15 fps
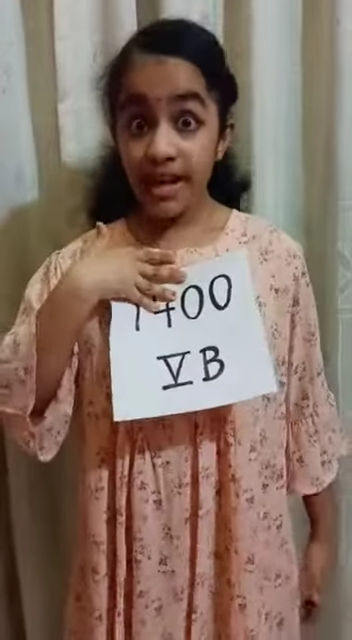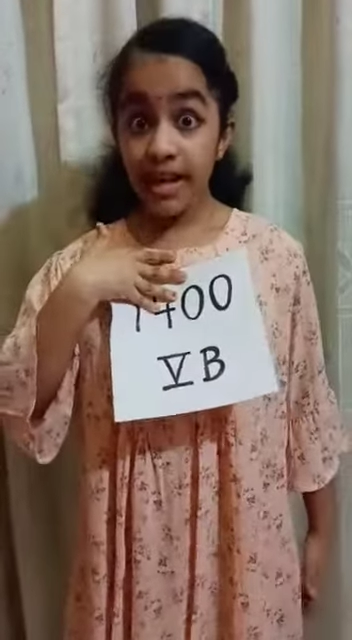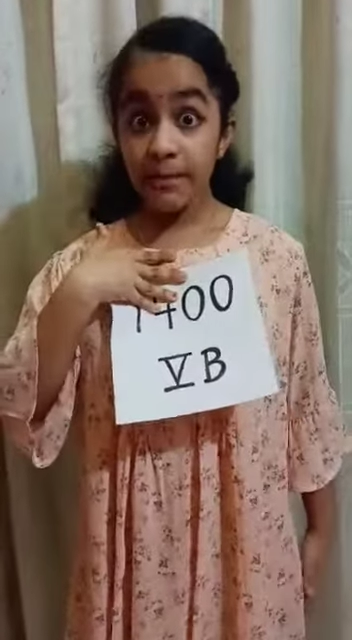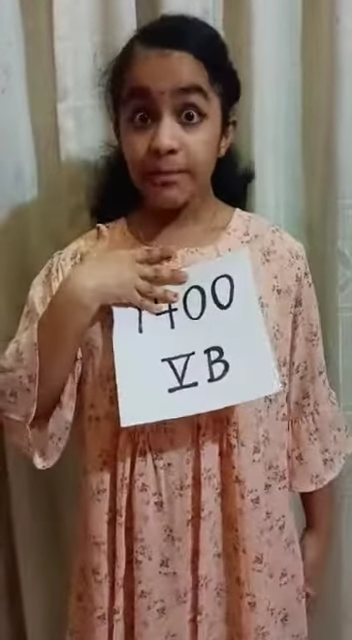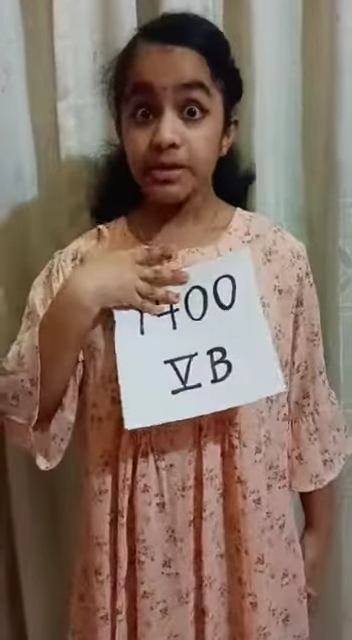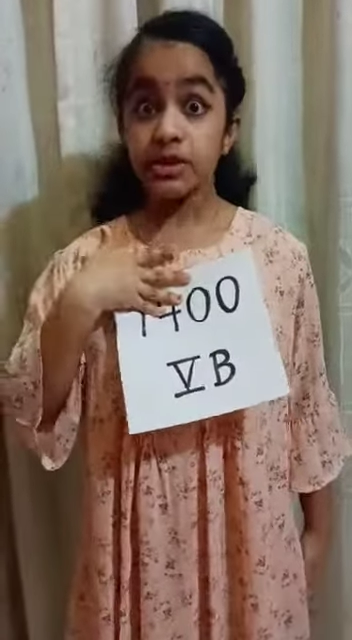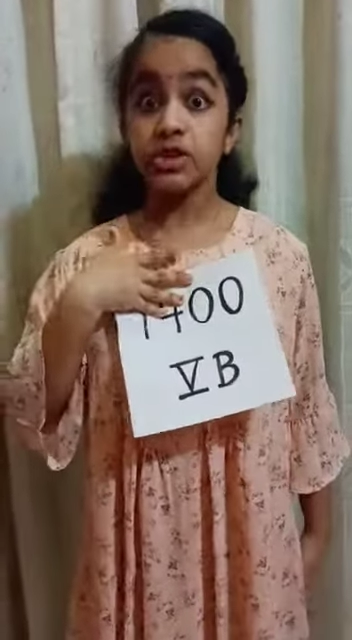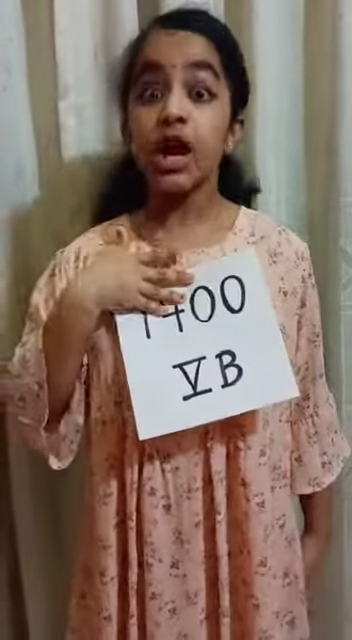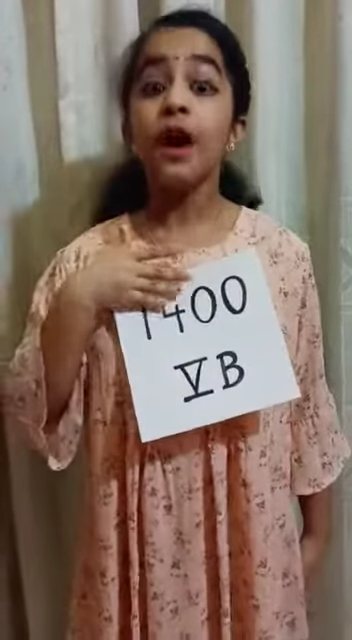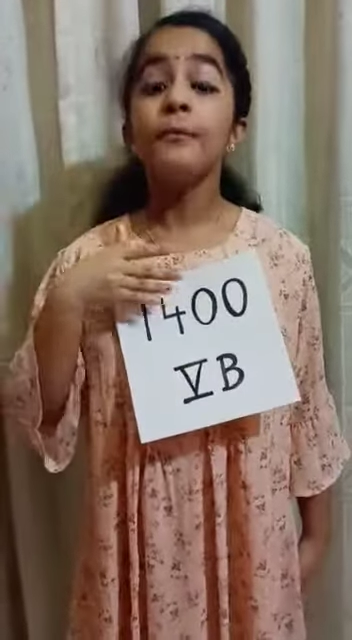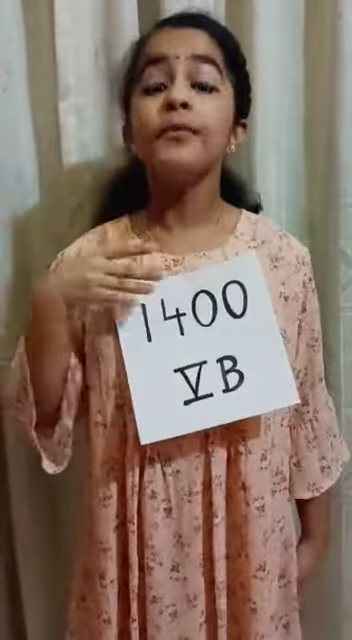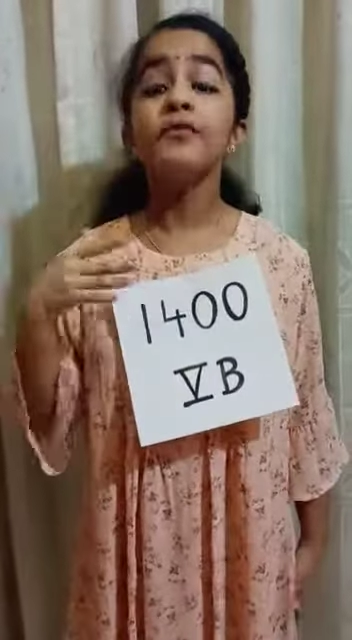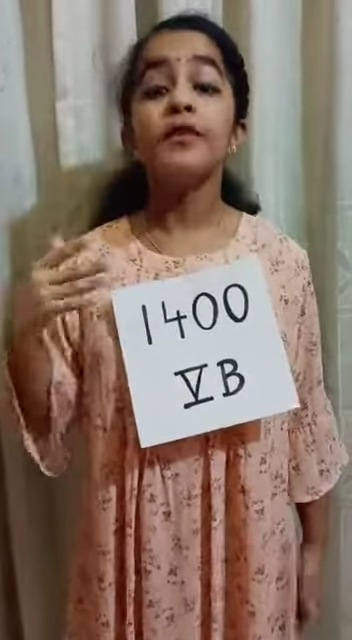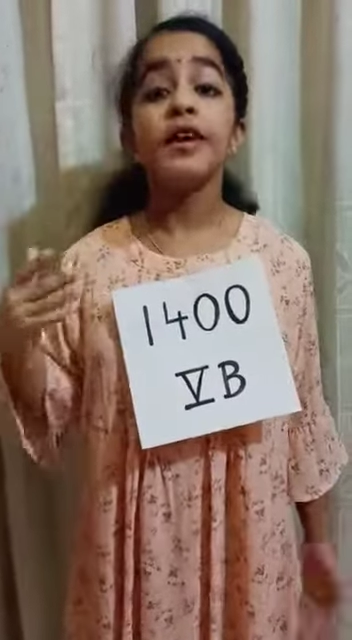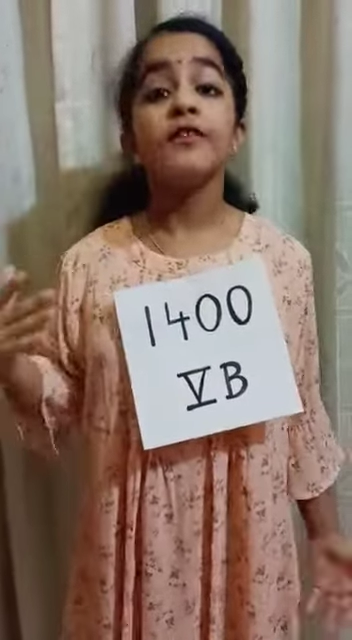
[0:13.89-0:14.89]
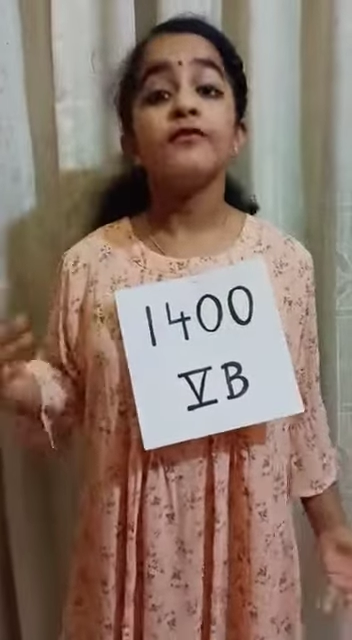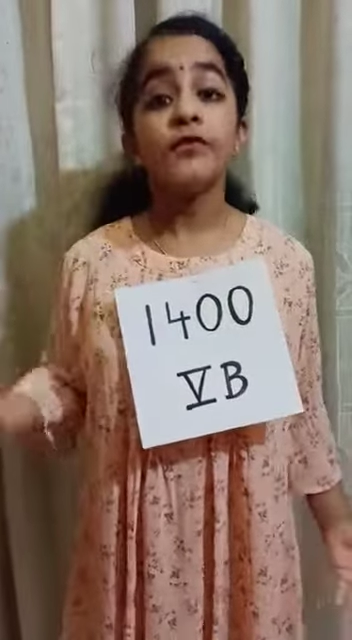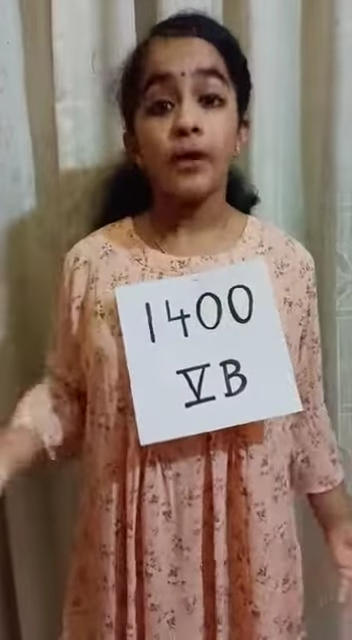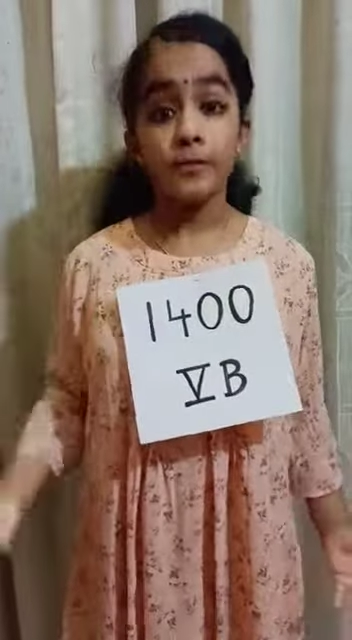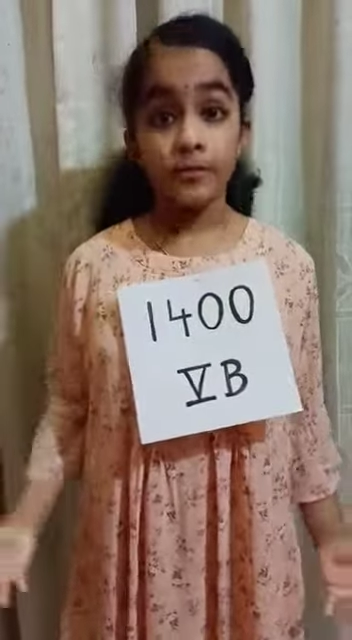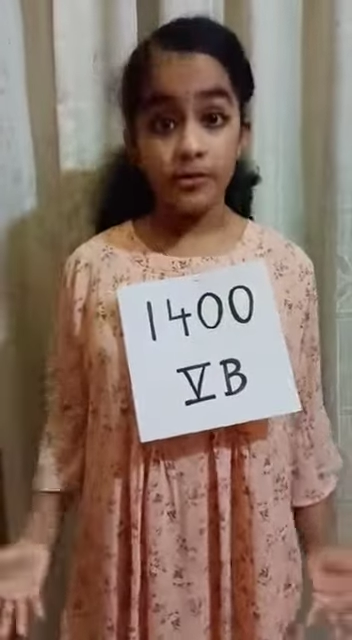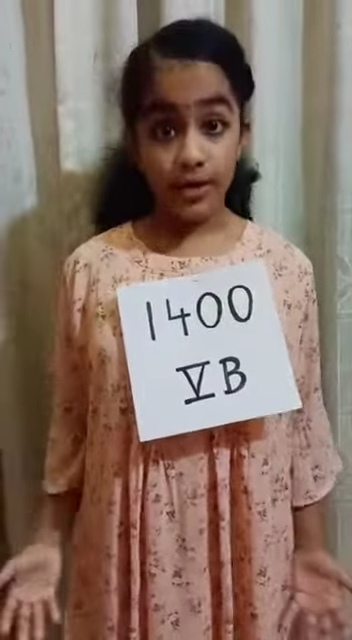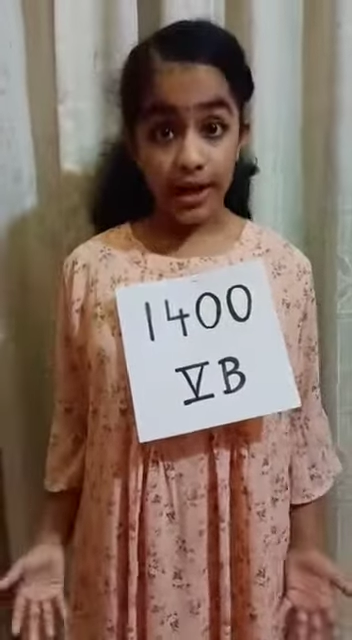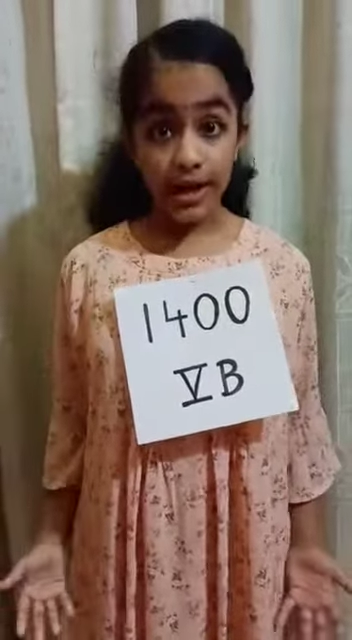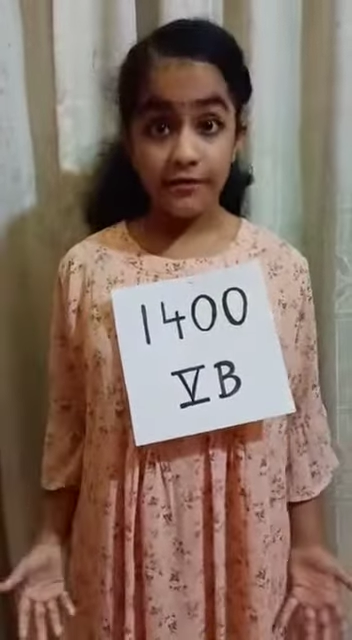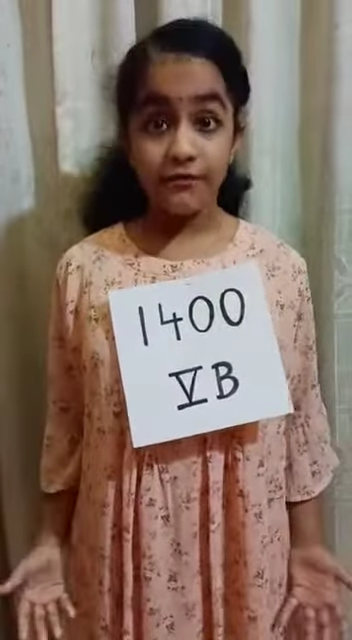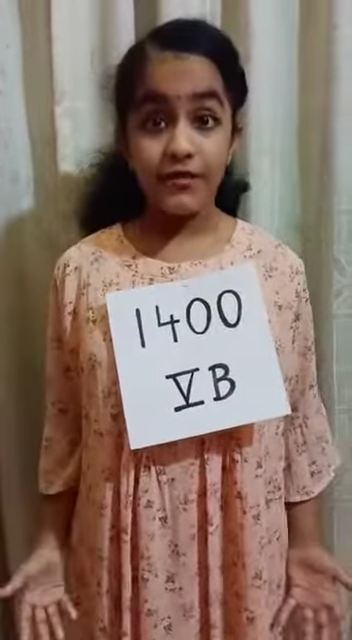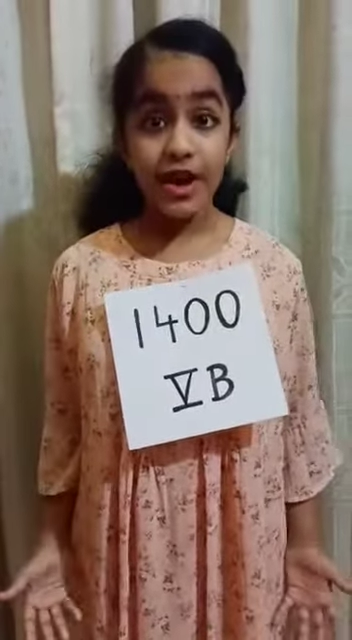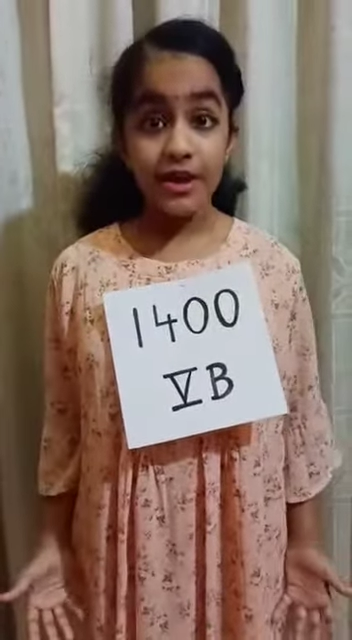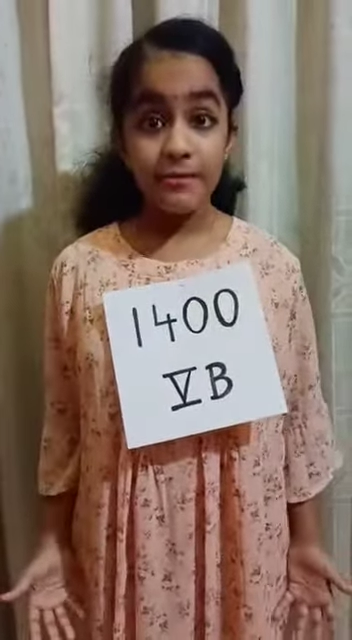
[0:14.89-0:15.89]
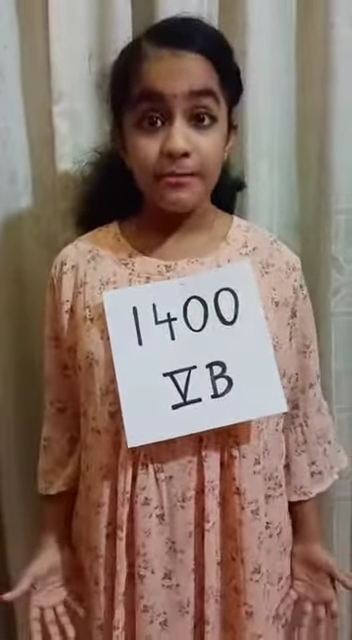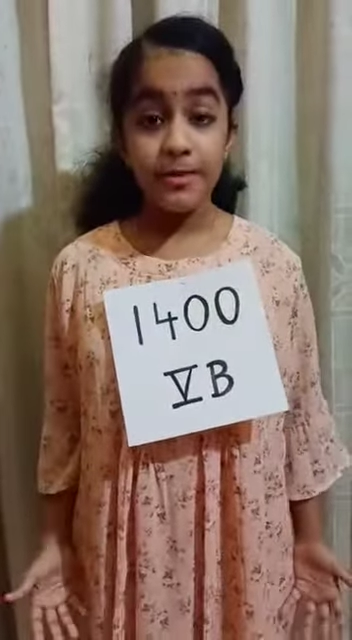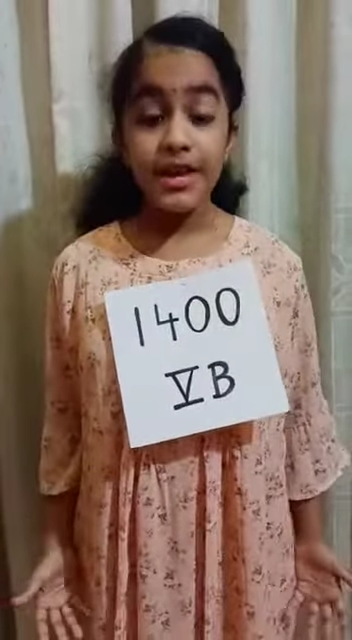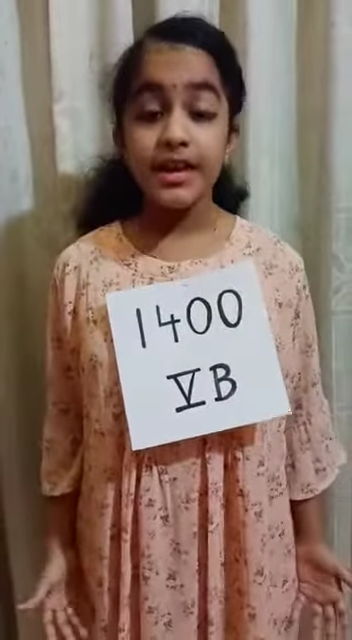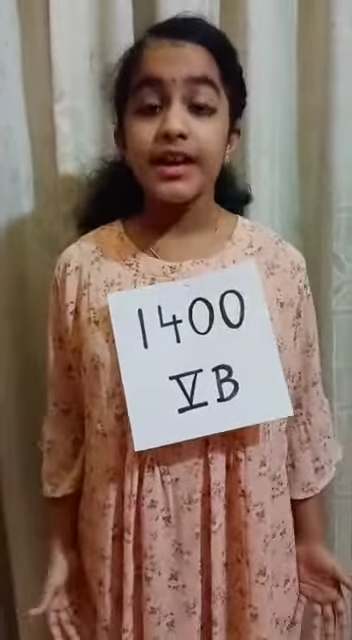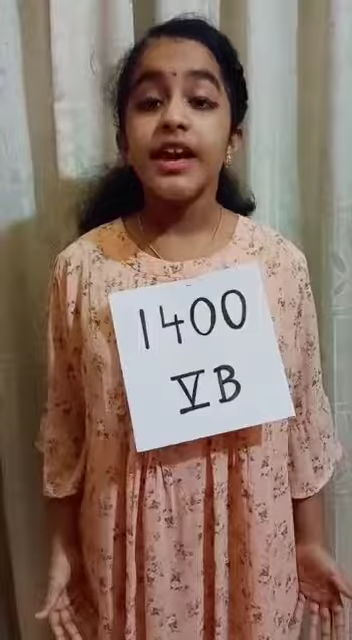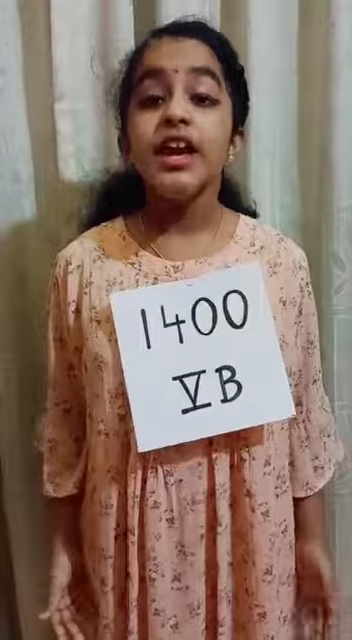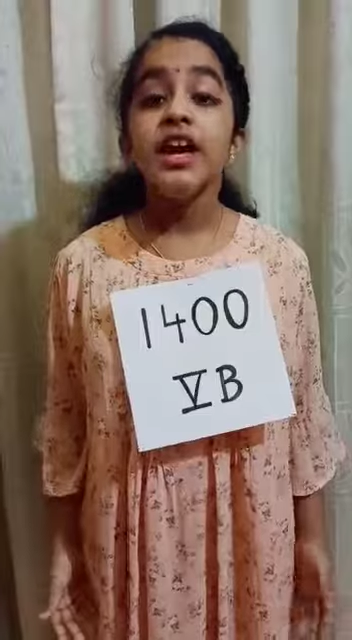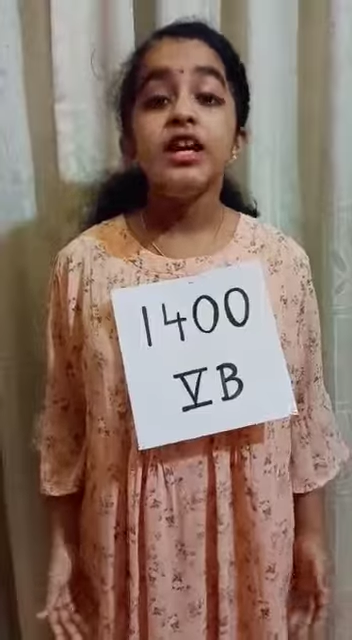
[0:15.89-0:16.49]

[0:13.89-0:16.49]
name is Shambhavi from grade 5B.